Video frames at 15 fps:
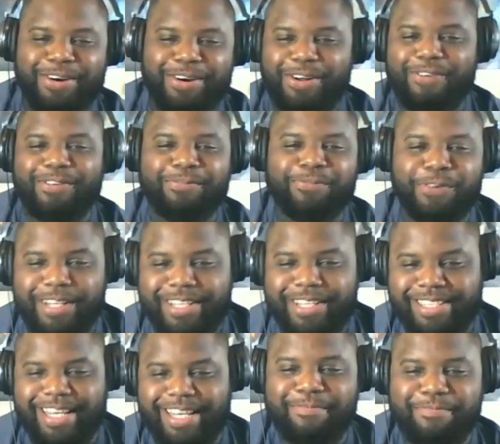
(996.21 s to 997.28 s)
code over for the
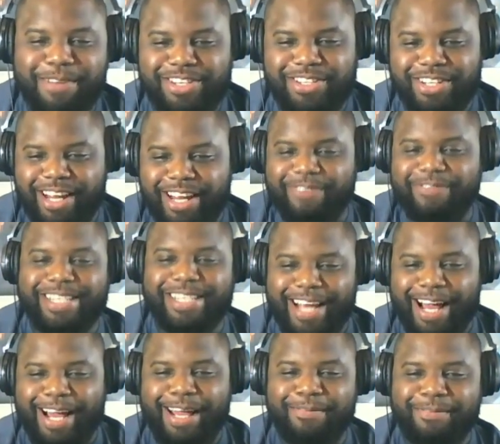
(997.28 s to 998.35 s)
same mission every
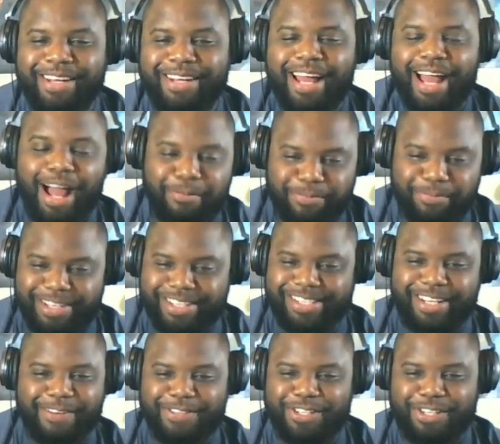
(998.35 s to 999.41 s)
time? How pissed
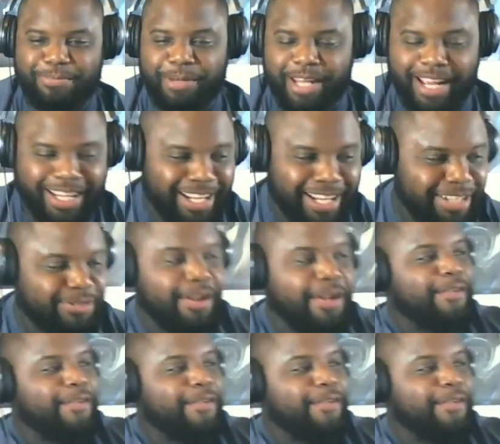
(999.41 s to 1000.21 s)
off would you be? I got